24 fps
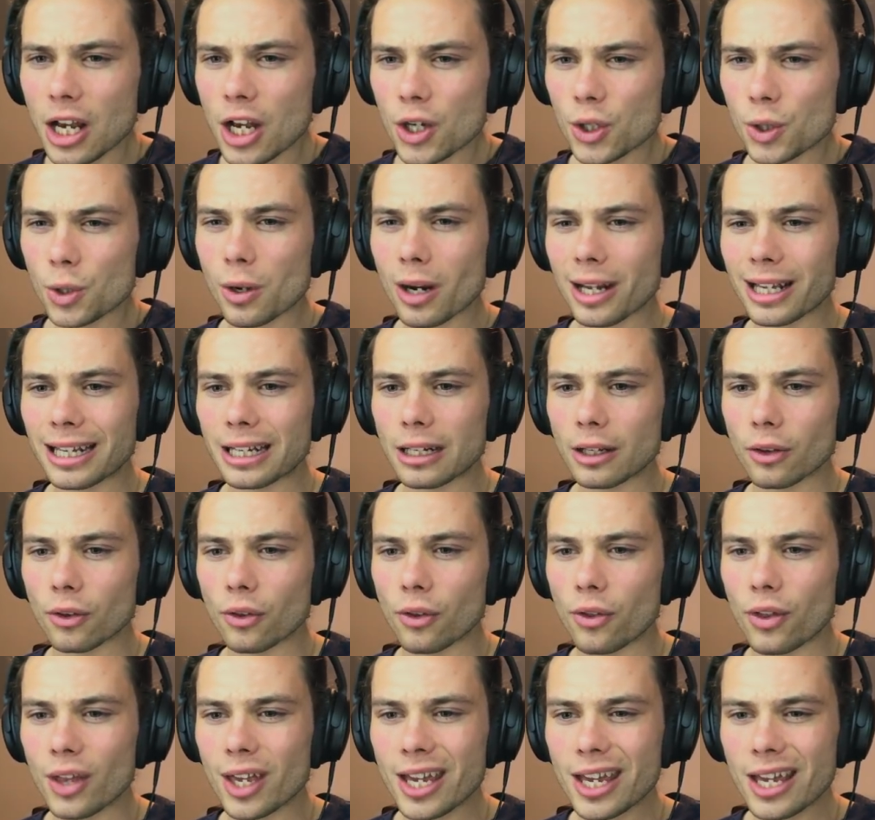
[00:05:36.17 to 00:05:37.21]
Should I get
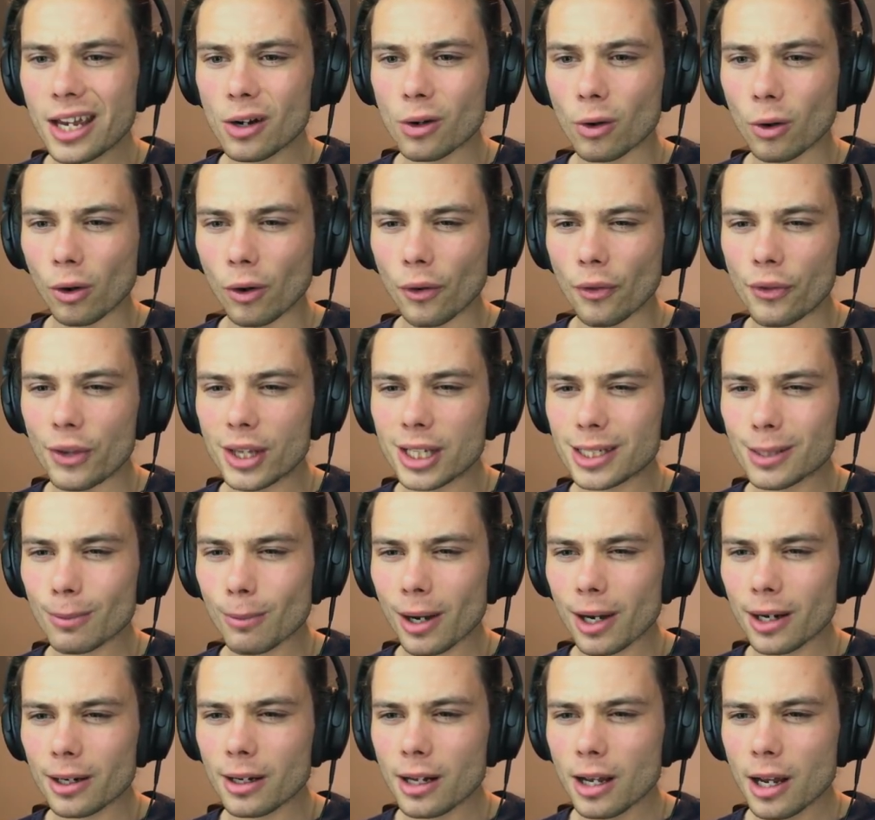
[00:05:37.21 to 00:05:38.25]
it there or on this
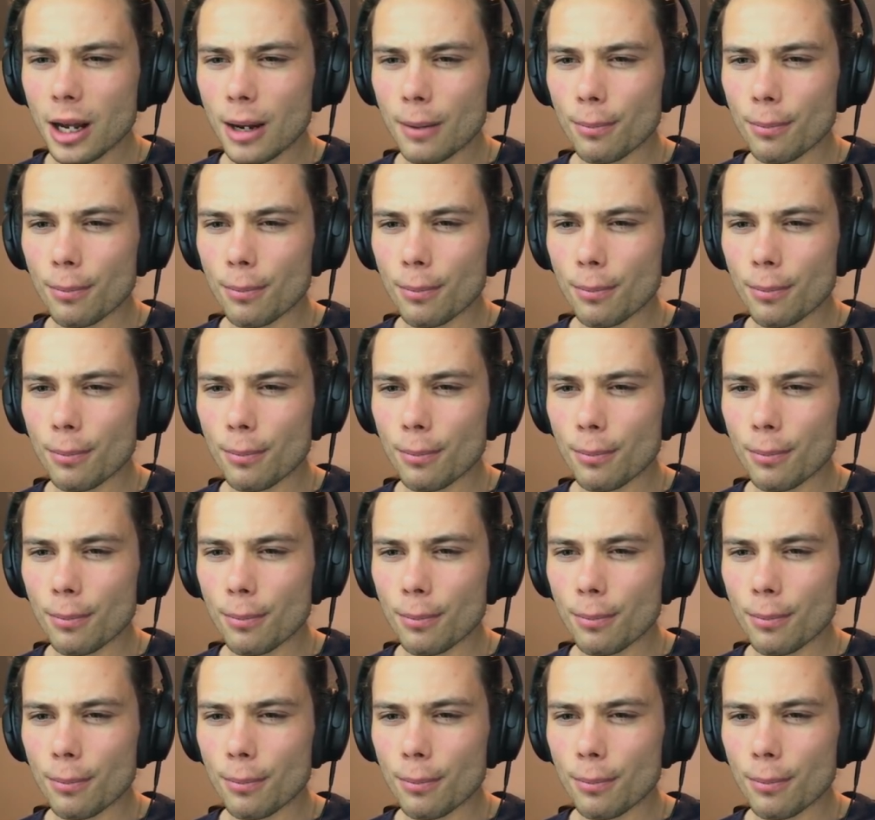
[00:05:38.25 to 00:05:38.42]
one?